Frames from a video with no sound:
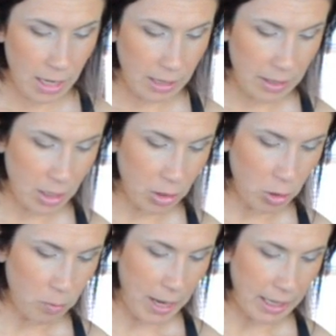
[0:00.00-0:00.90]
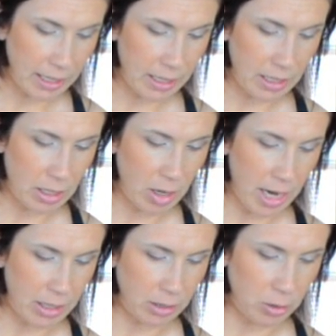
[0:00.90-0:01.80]
And then I'll go back in and I'll
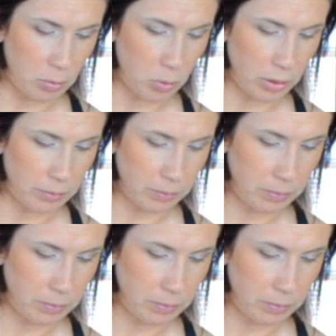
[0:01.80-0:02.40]
add a little more.